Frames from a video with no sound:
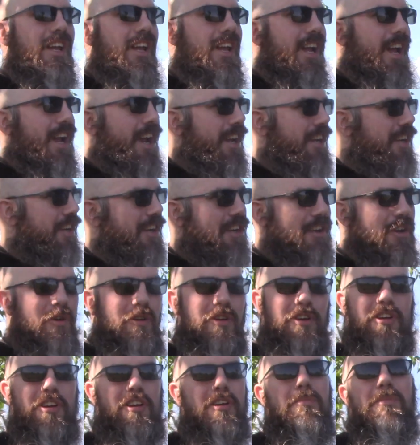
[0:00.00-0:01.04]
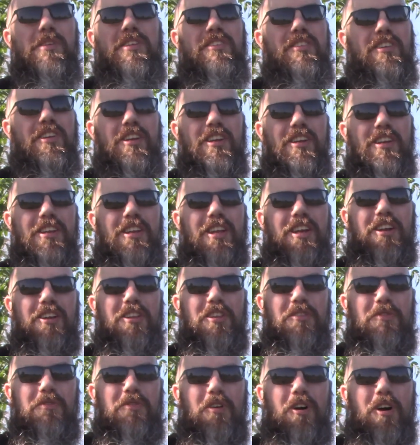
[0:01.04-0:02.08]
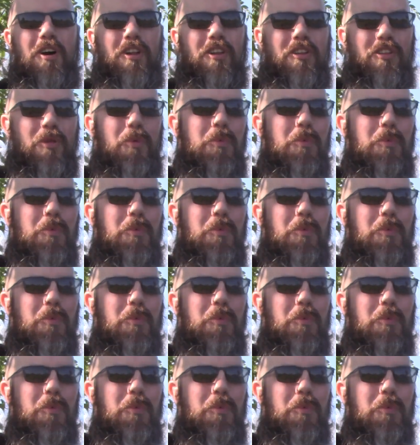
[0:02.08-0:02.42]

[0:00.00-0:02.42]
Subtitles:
And you know you're going to be seeing it again in the fall and the